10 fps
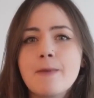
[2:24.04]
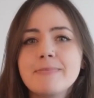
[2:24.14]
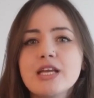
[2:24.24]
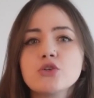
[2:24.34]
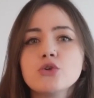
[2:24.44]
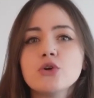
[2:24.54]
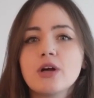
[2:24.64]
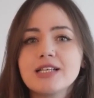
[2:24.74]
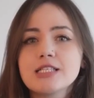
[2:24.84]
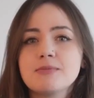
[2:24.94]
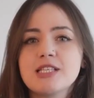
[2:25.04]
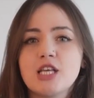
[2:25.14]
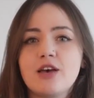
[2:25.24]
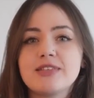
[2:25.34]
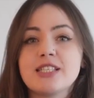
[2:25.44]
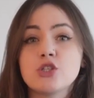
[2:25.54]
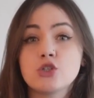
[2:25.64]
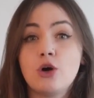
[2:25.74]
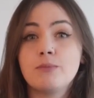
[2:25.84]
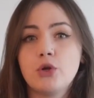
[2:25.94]
Make sure your customer service is
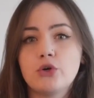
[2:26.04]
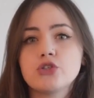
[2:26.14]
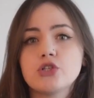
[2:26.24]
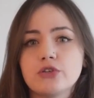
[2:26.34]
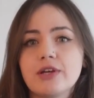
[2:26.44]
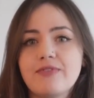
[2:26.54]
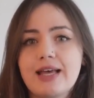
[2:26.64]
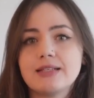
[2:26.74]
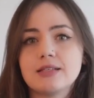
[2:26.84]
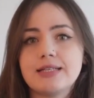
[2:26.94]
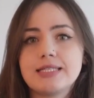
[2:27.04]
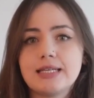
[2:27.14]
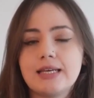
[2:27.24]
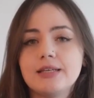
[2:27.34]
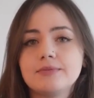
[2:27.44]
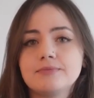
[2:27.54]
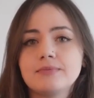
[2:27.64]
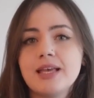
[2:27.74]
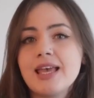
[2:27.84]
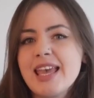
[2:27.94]
top-notch during Valentine's Day.
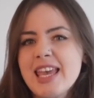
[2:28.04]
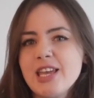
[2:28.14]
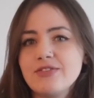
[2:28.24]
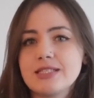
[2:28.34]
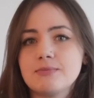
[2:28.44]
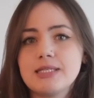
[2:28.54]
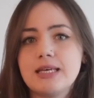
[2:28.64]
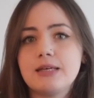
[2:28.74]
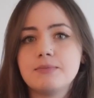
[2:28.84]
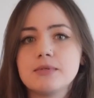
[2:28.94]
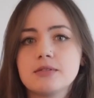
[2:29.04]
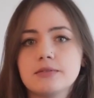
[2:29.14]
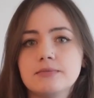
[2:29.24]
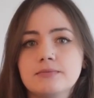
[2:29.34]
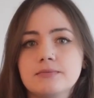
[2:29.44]
Here are some tips.